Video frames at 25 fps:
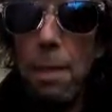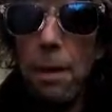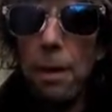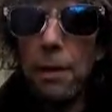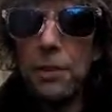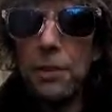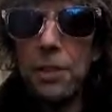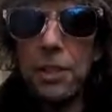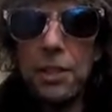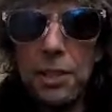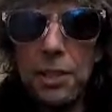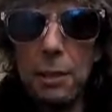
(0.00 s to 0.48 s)

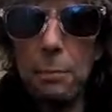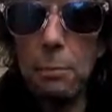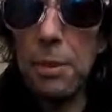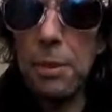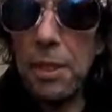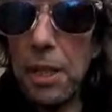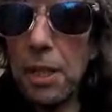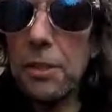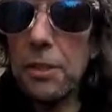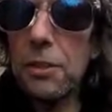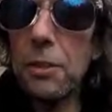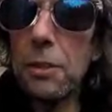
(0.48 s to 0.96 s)
It says number
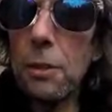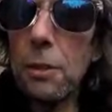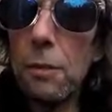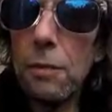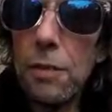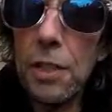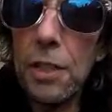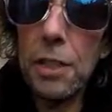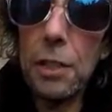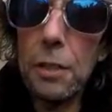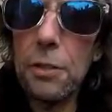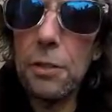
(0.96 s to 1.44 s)
9, so it
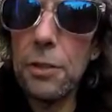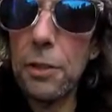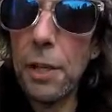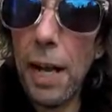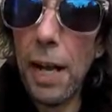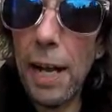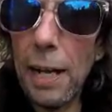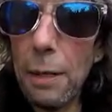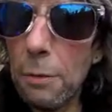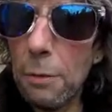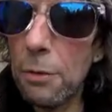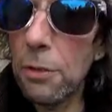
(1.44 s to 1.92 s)
obviously goes to a
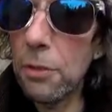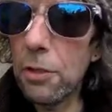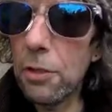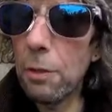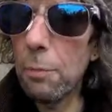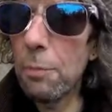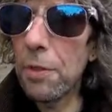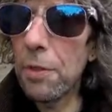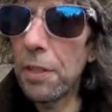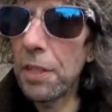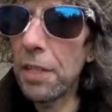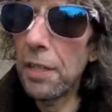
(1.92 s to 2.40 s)
house or
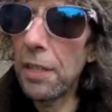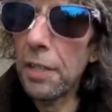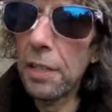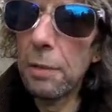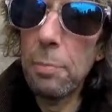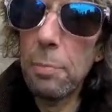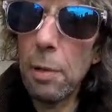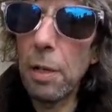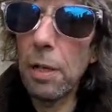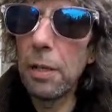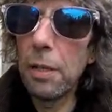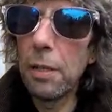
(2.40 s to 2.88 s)
something, I think.
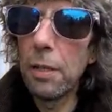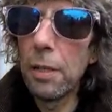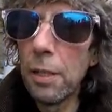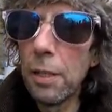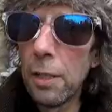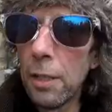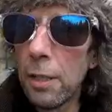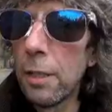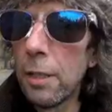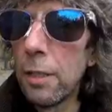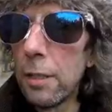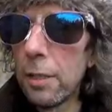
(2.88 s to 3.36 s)
But
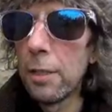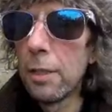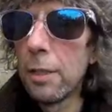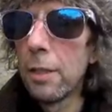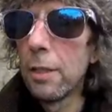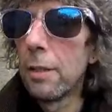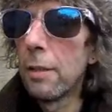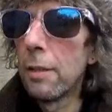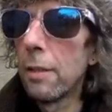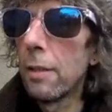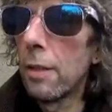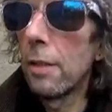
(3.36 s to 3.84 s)

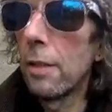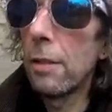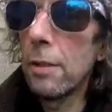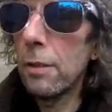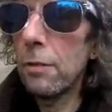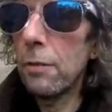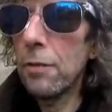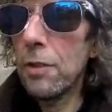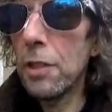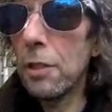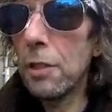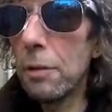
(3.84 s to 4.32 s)
it's
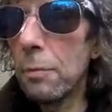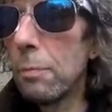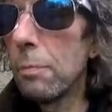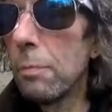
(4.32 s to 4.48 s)
obviously,